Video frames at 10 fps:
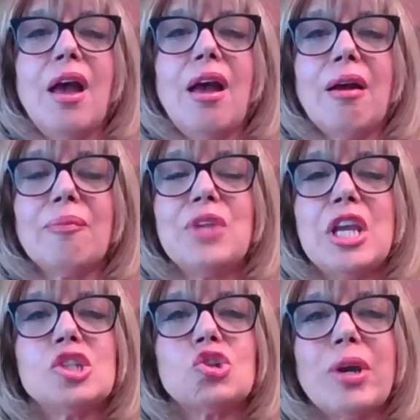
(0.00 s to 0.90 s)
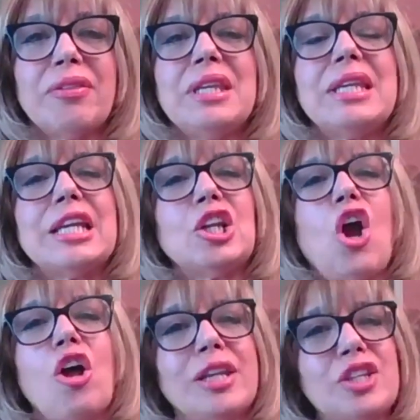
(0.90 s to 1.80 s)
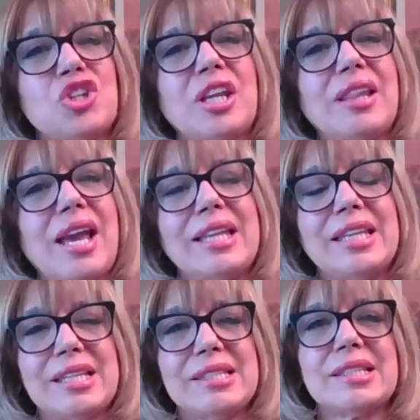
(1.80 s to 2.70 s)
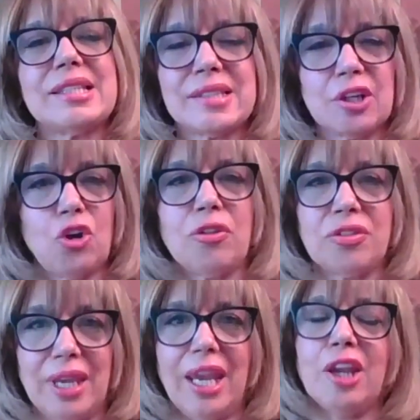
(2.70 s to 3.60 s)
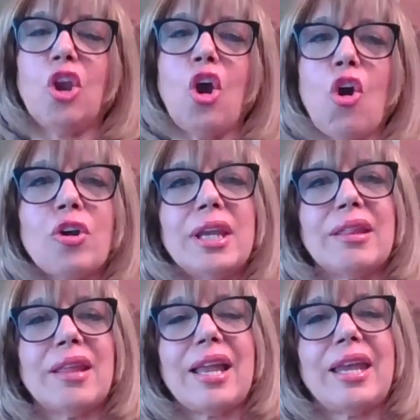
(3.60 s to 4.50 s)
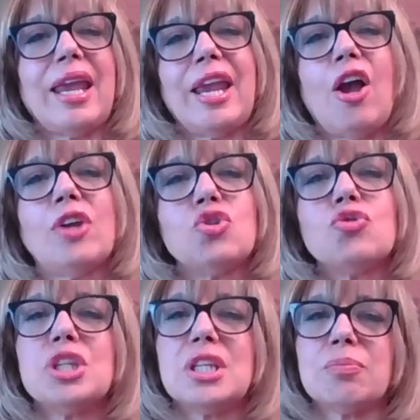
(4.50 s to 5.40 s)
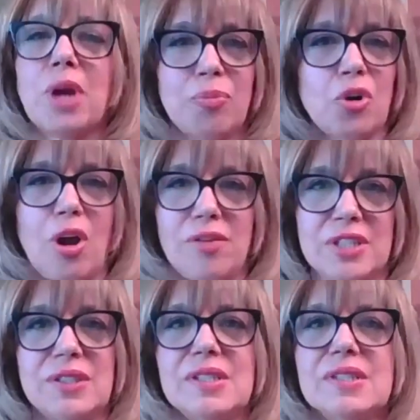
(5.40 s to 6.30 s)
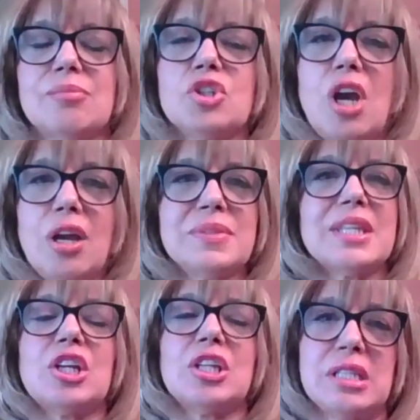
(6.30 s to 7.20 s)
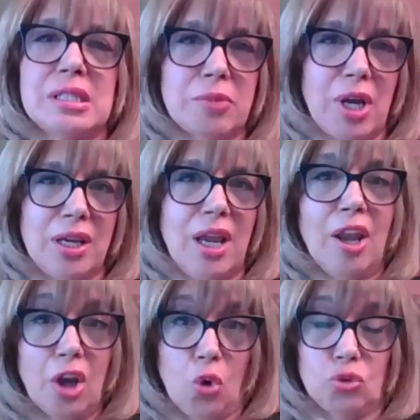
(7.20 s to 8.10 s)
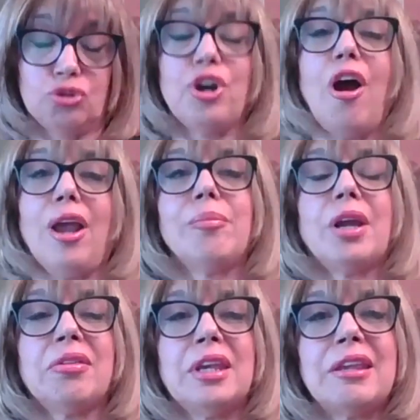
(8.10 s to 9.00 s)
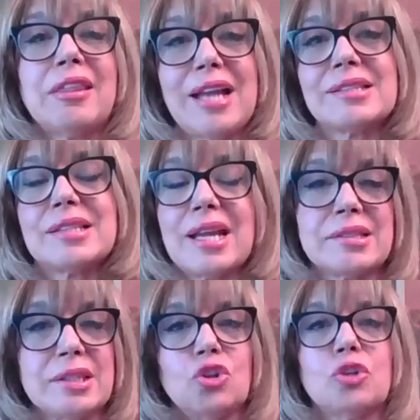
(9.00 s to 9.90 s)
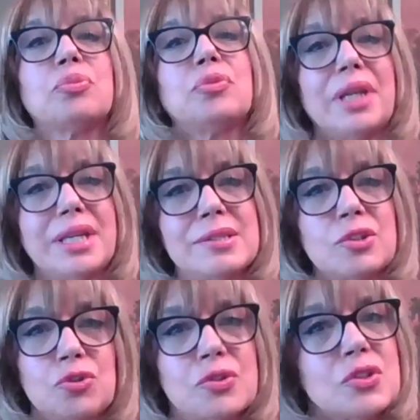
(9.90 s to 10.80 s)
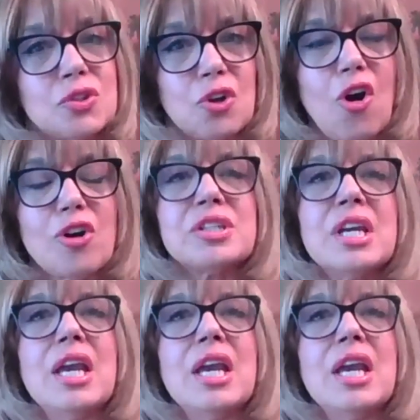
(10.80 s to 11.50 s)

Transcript: Um, so I think acknowledging that is, is a good thing, knowing that, hey, I do need my privacy sometimes and I need my alone time. I think that that's a good place to start.